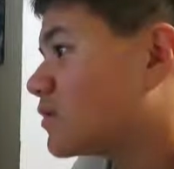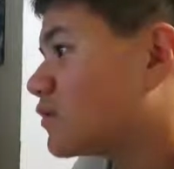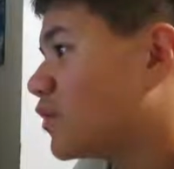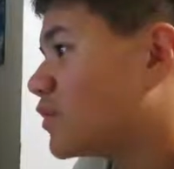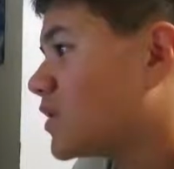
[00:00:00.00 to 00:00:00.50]

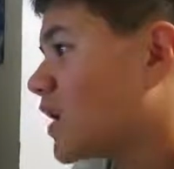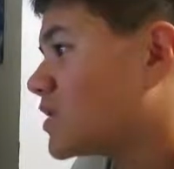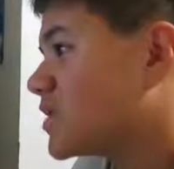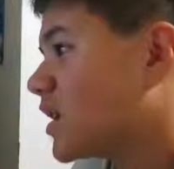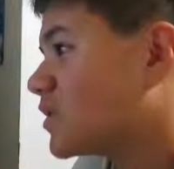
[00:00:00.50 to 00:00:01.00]
Rose,
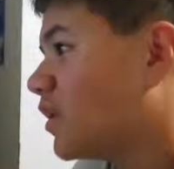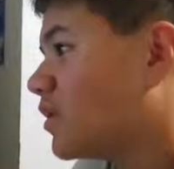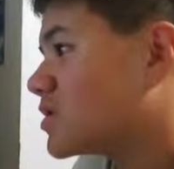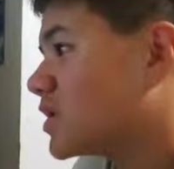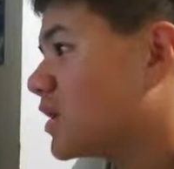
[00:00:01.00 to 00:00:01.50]
hashtag
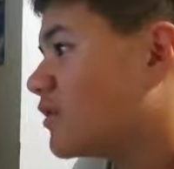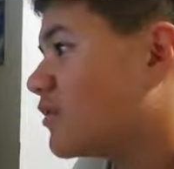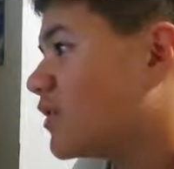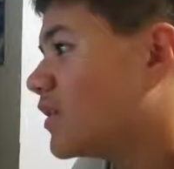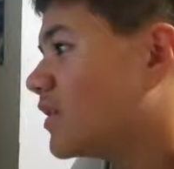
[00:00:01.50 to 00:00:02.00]
dog's life.